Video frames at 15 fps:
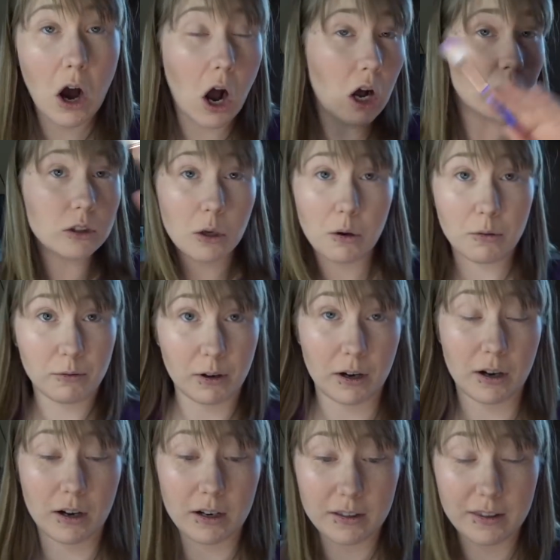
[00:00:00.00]
all
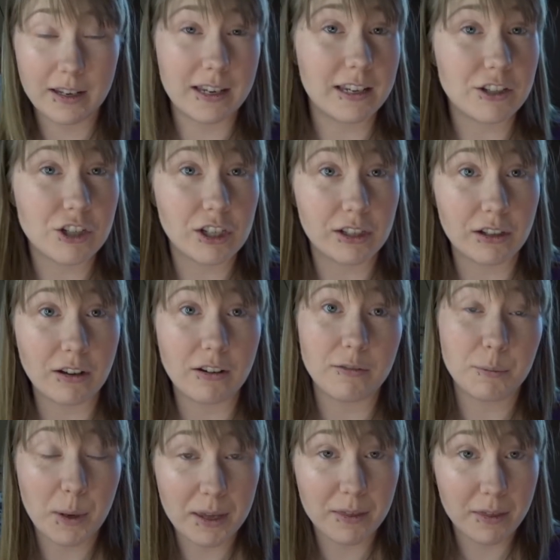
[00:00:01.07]
over the kitchen
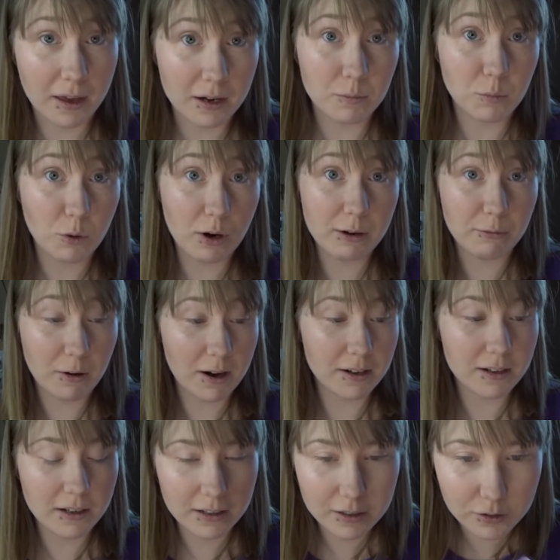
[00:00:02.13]
of my then
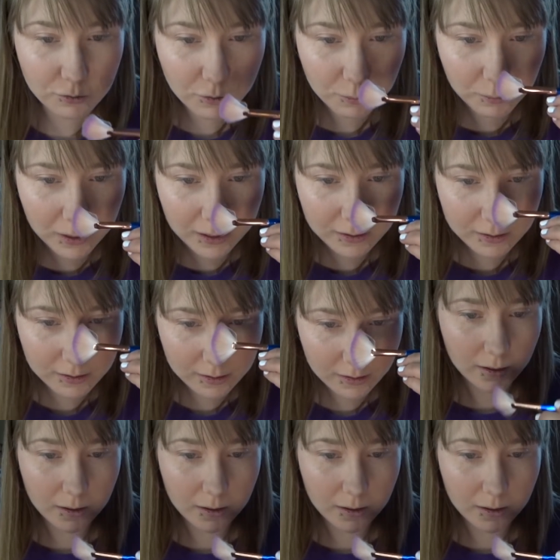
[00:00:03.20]
boyfriend and his roommates.